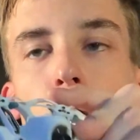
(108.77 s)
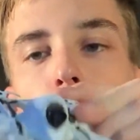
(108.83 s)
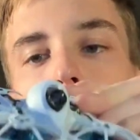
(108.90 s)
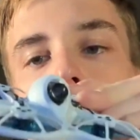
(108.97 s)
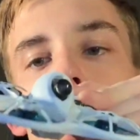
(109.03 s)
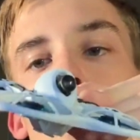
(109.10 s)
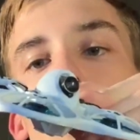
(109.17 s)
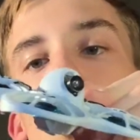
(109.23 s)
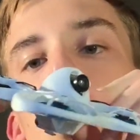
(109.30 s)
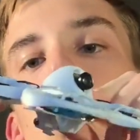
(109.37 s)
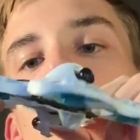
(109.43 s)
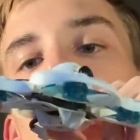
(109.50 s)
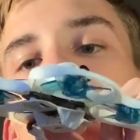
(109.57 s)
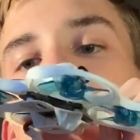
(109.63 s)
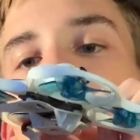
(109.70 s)

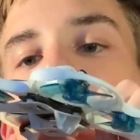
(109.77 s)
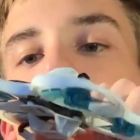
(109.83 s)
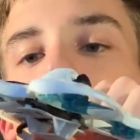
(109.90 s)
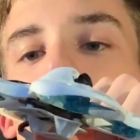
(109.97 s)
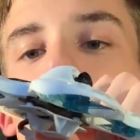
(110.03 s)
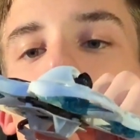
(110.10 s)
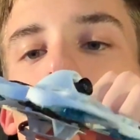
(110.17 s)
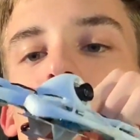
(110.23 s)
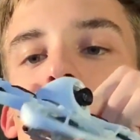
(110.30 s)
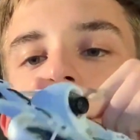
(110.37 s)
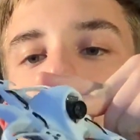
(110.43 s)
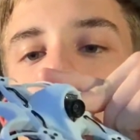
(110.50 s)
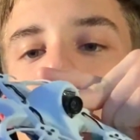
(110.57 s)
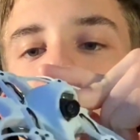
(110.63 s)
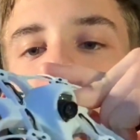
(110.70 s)
on this frame,
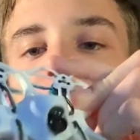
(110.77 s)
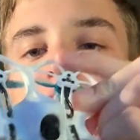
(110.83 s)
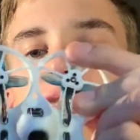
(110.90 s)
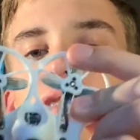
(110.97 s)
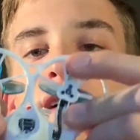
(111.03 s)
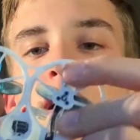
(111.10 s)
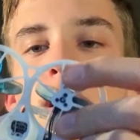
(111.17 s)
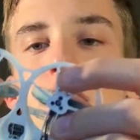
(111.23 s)
just because,